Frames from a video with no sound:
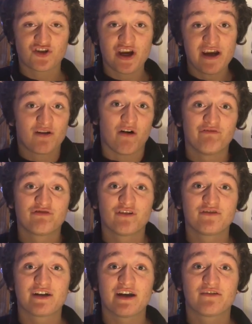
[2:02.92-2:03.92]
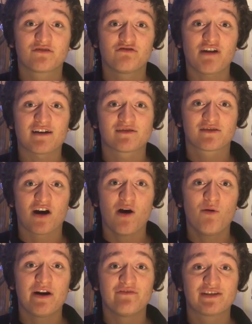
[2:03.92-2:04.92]
she confronted
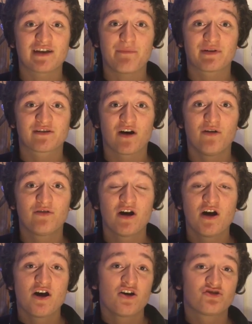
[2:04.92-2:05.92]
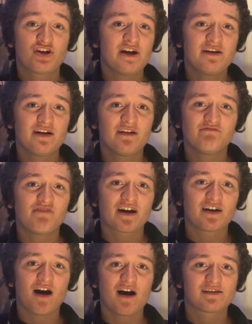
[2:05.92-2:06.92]
Krasko in this episode, she didn't
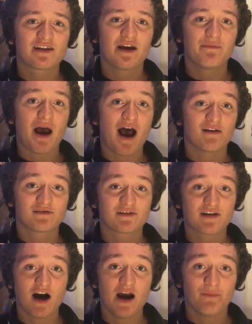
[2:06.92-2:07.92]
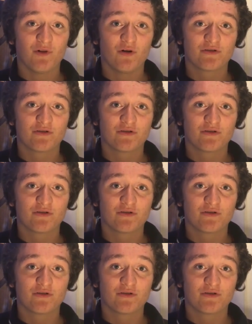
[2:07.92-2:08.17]
recognise him as a Time